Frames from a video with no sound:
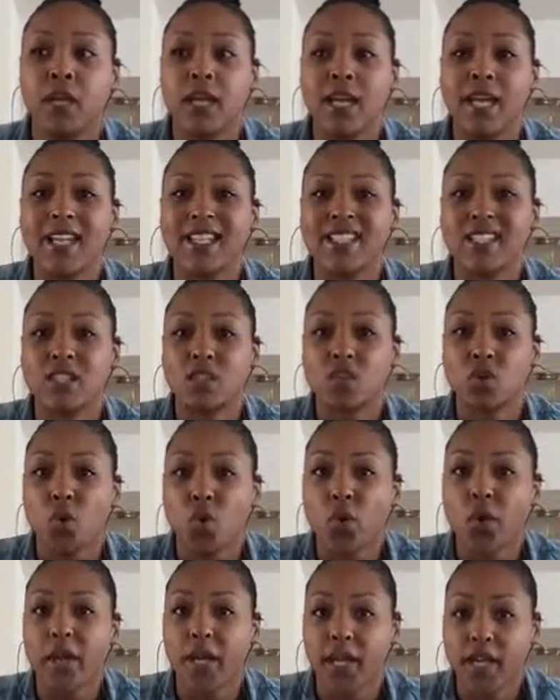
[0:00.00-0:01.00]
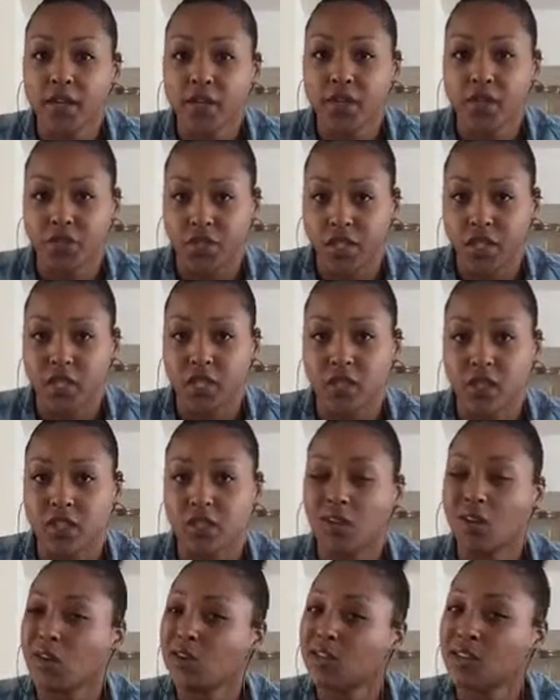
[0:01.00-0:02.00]
It's stored energy. So
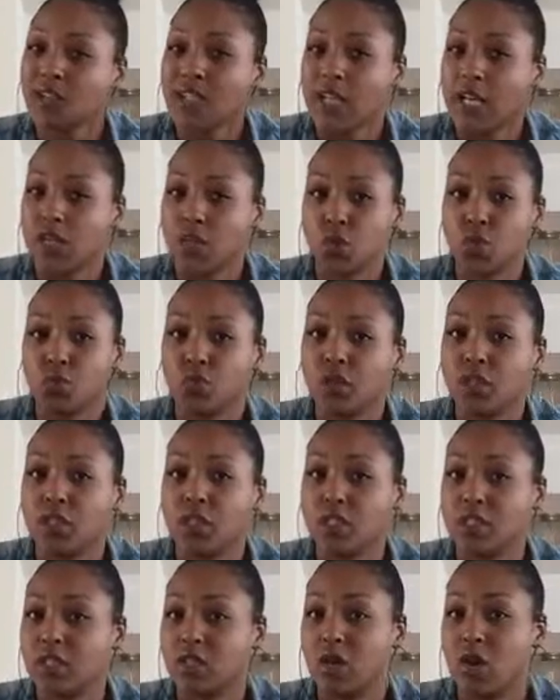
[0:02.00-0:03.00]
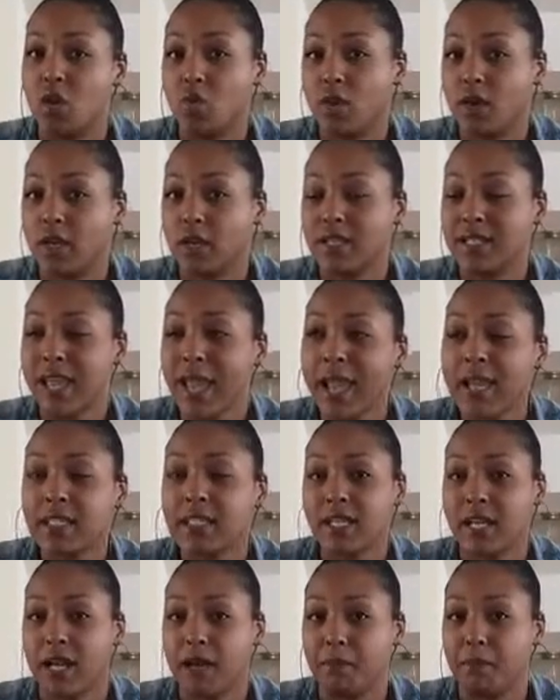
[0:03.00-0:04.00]
those are signs you really just don't want to take to
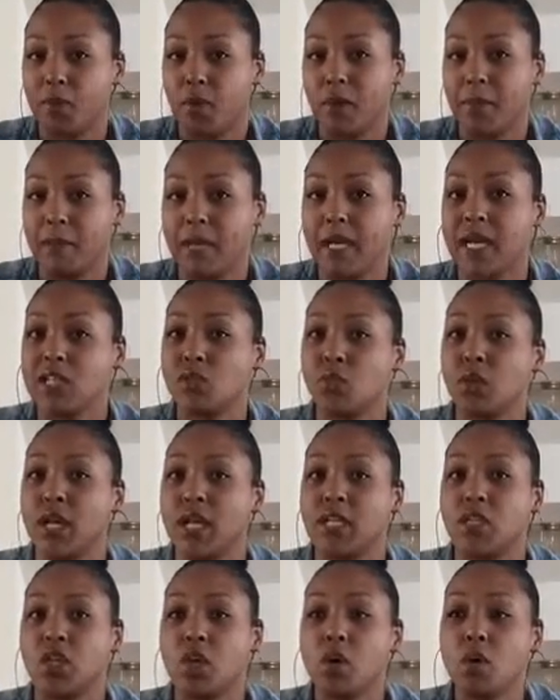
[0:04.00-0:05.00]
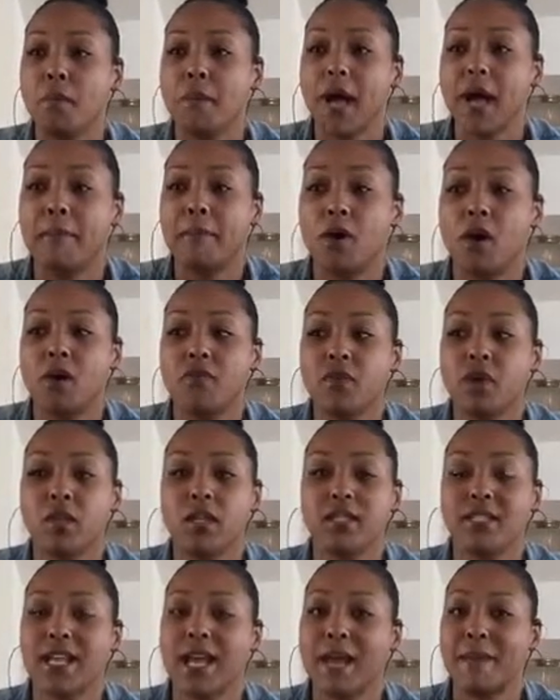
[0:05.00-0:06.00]
that point, because when they don't pop off all the
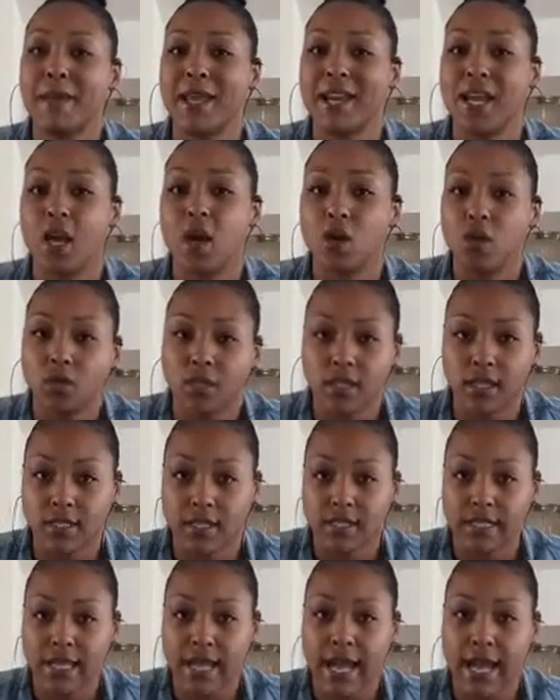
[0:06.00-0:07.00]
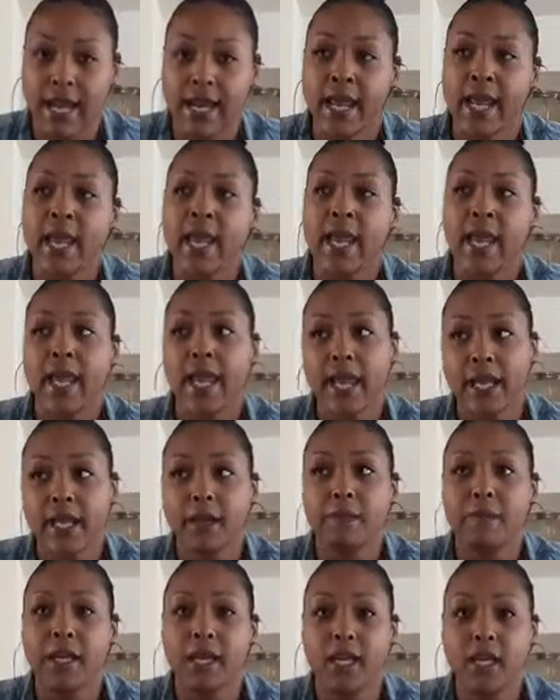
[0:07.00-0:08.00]
time and they hold it inside, it could
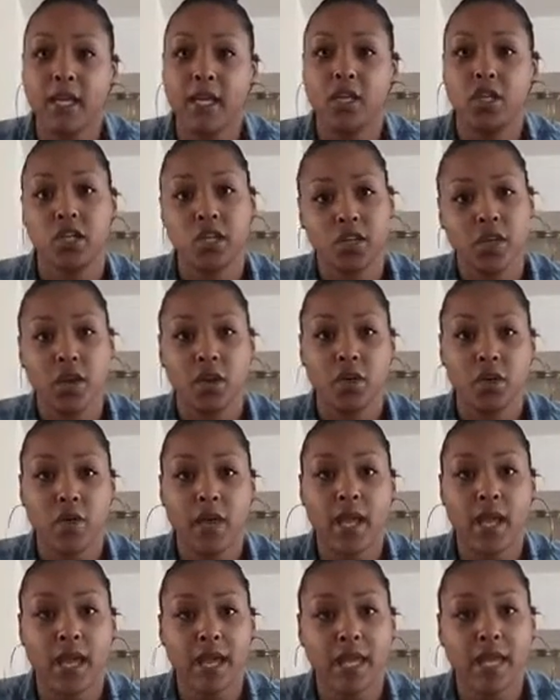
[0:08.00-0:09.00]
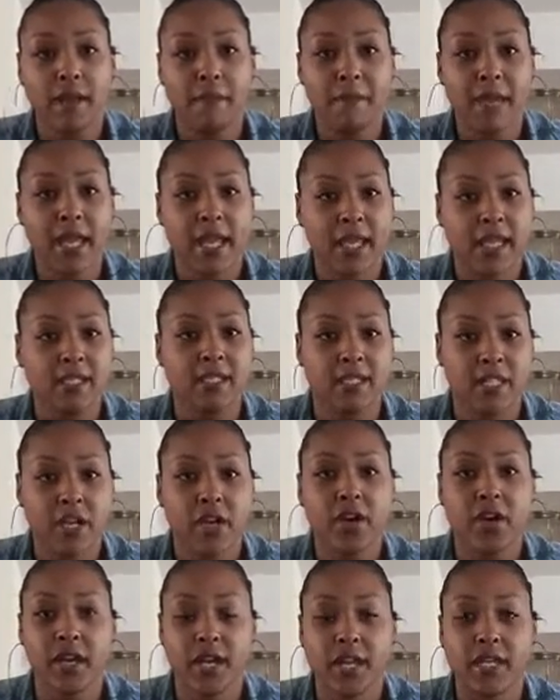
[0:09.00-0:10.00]
be, you know, it could be
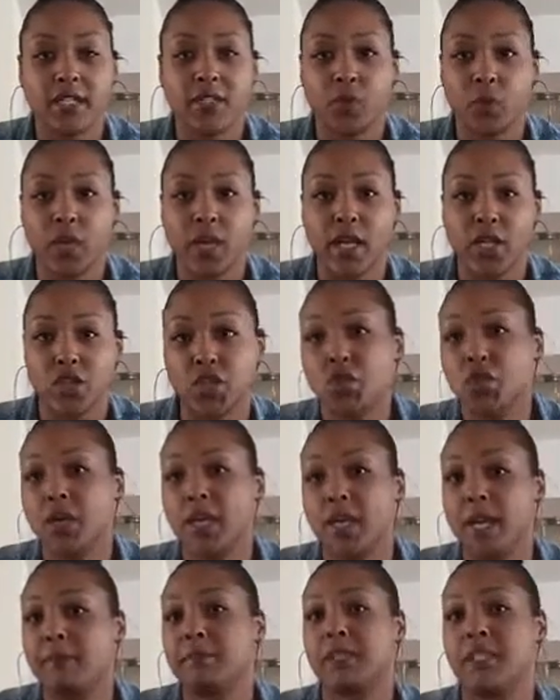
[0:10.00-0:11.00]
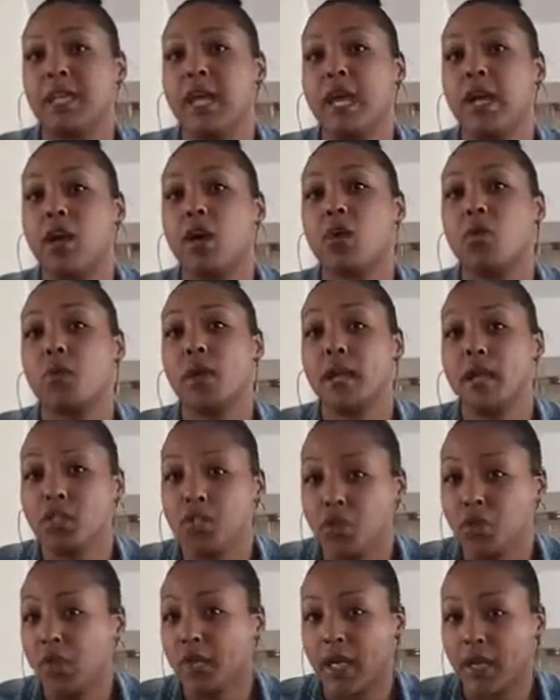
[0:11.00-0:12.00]
serious when they do get upset or when they
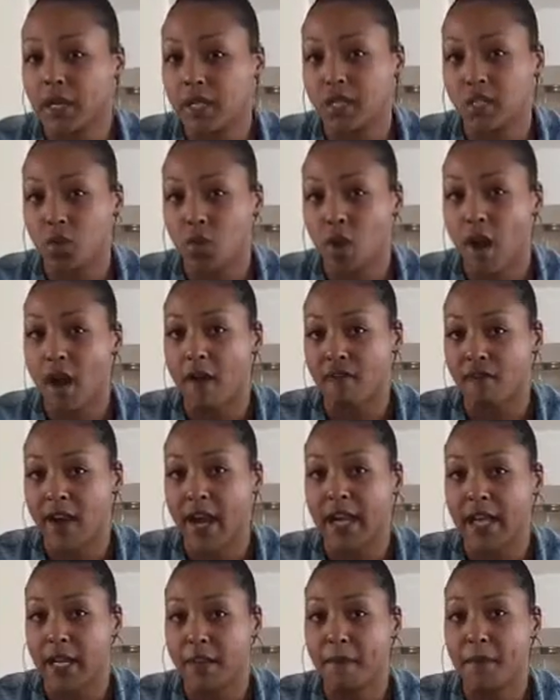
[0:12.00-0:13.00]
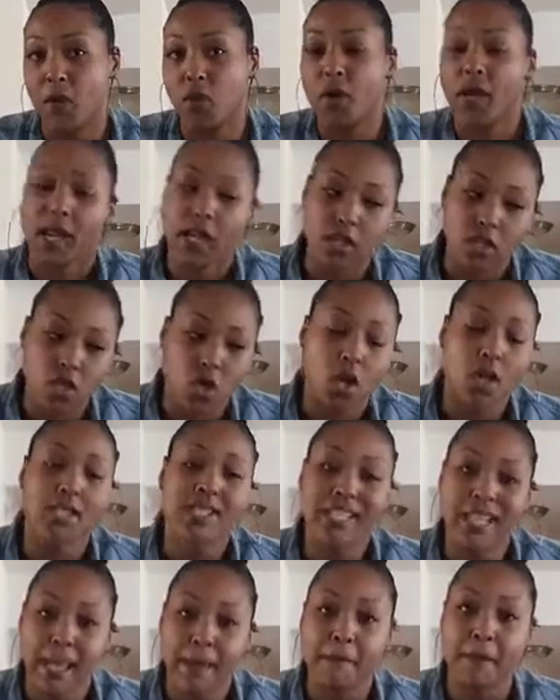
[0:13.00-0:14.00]
do get into a fighting mode. And the Taurus
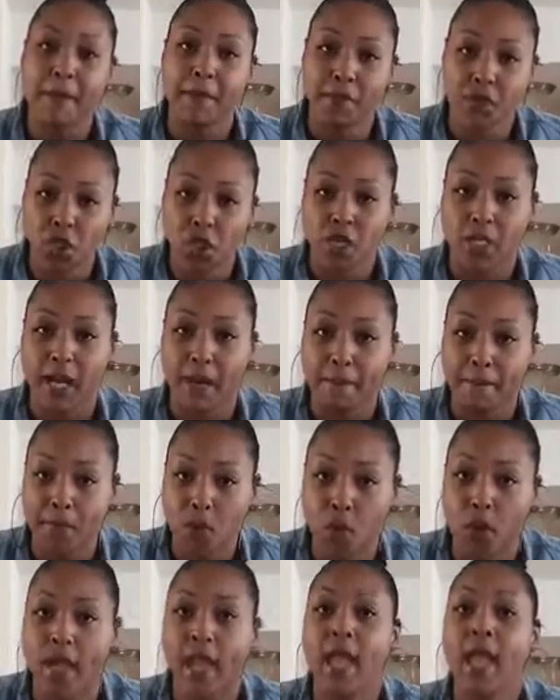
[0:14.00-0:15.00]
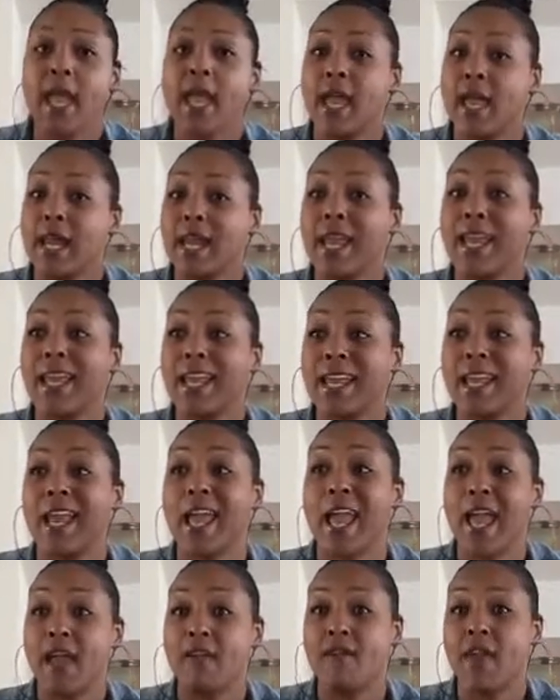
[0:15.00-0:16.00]
can be pushed to that point, and they can
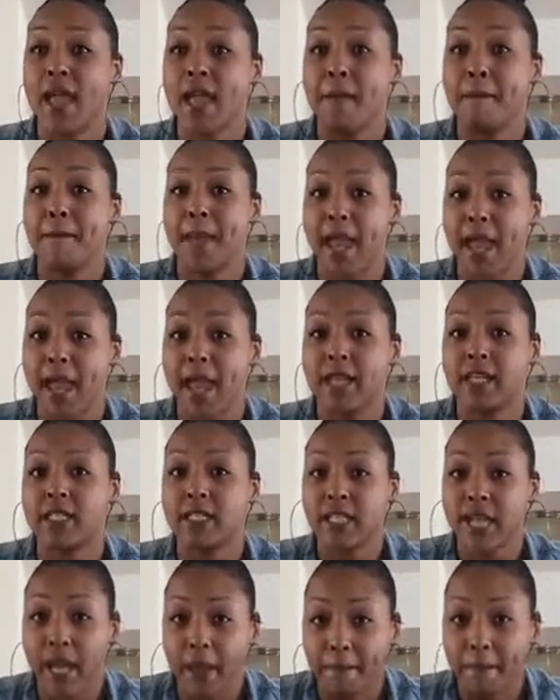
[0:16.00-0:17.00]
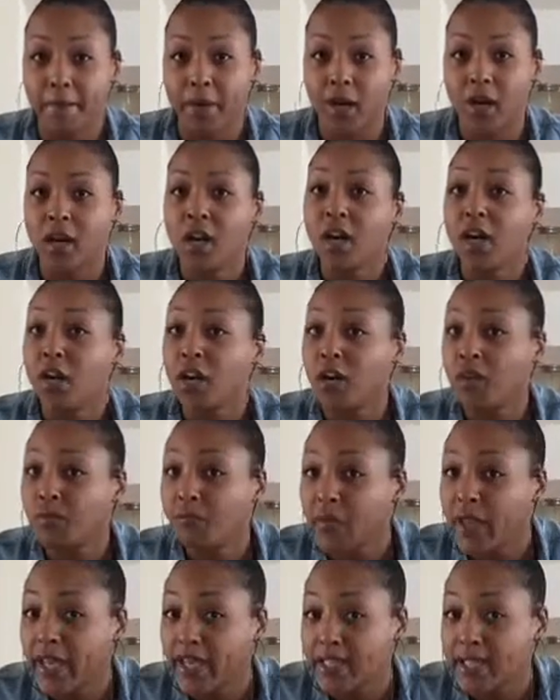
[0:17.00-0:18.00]
have a bad temper.
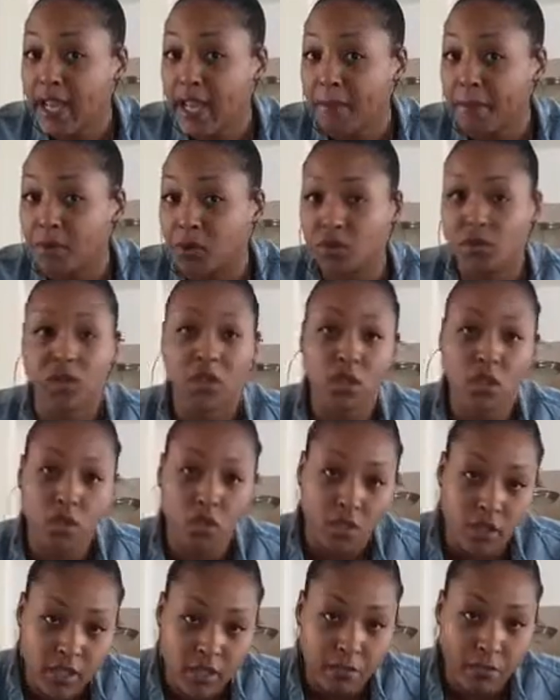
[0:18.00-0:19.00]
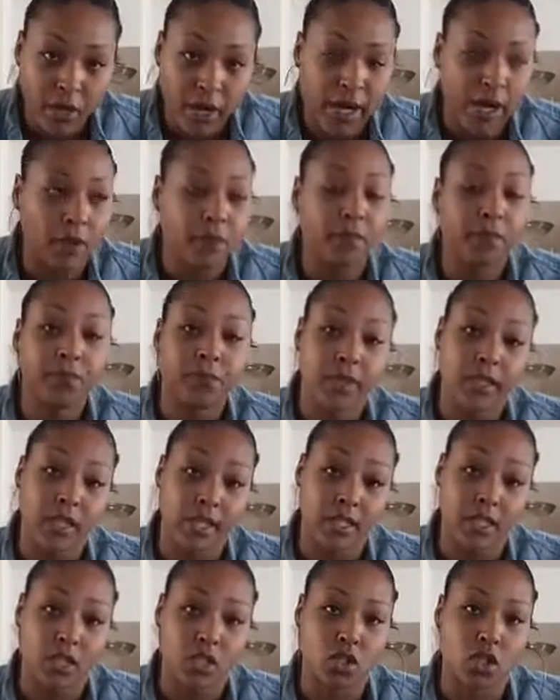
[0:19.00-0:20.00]
Examples, Chris Brown,
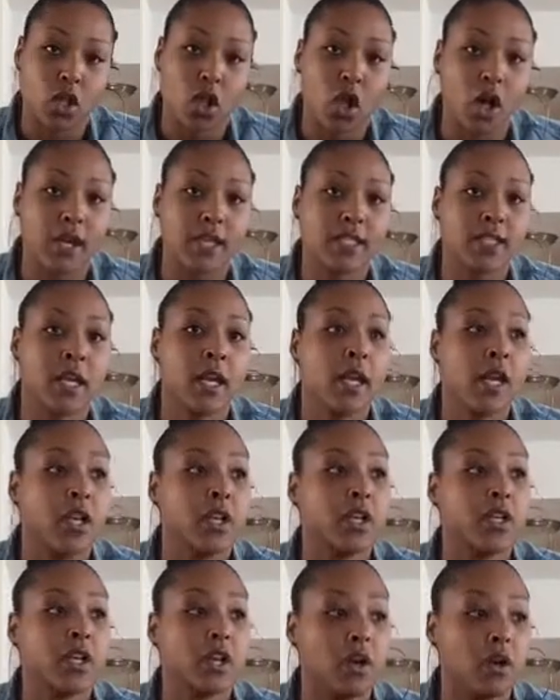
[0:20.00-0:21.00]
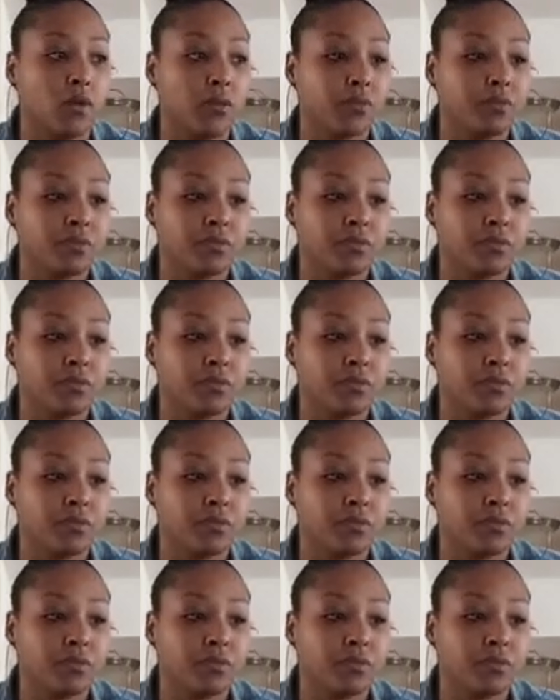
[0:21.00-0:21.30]
he's a Taurus. You know,